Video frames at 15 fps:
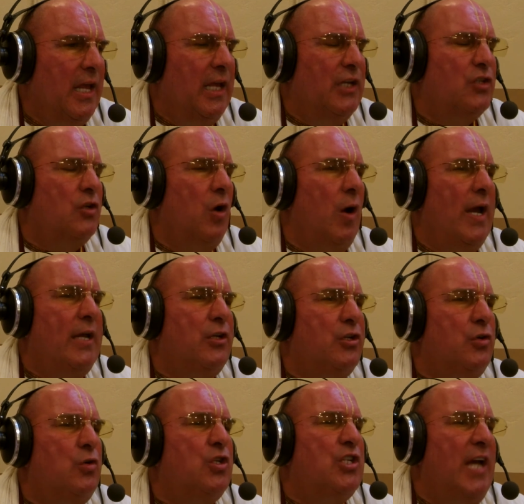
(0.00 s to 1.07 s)
is going
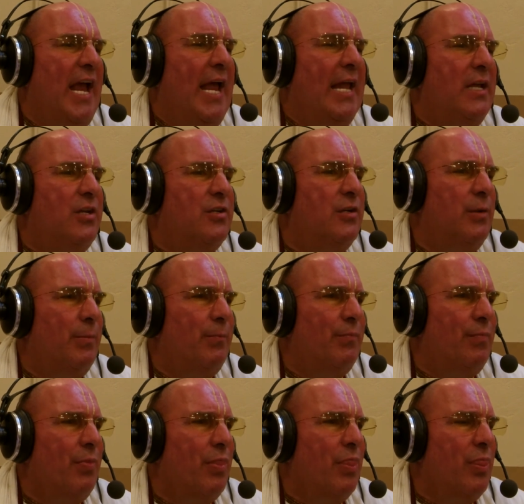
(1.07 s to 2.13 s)
to chant
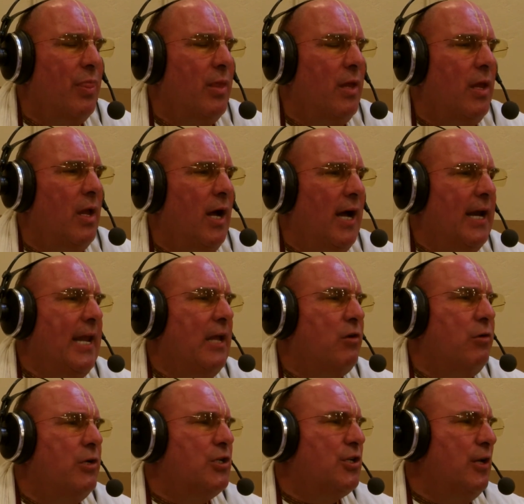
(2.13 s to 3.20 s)
Hare
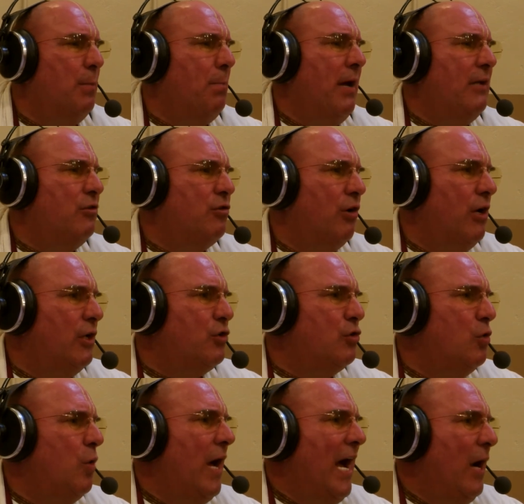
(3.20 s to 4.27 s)
Krishna mantra
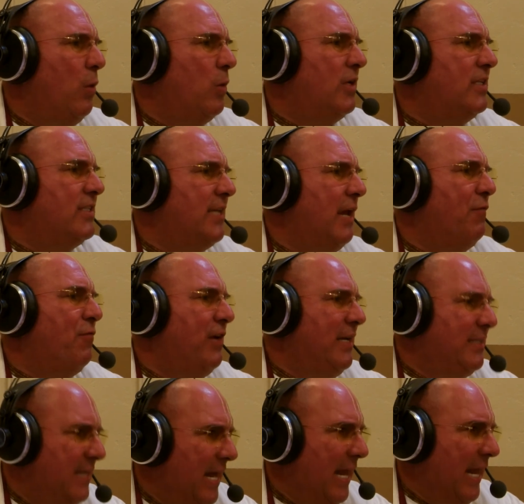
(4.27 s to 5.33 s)
2 hours every
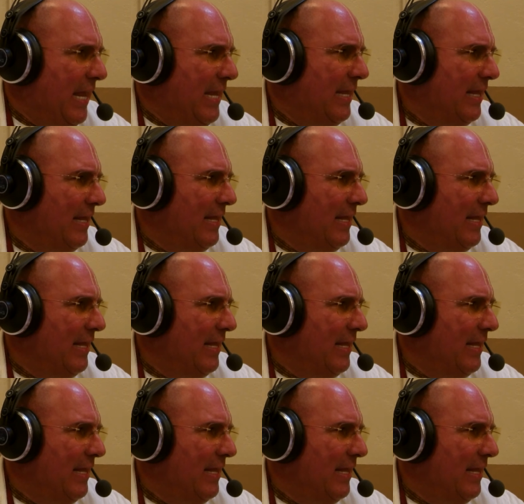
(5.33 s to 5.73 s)
day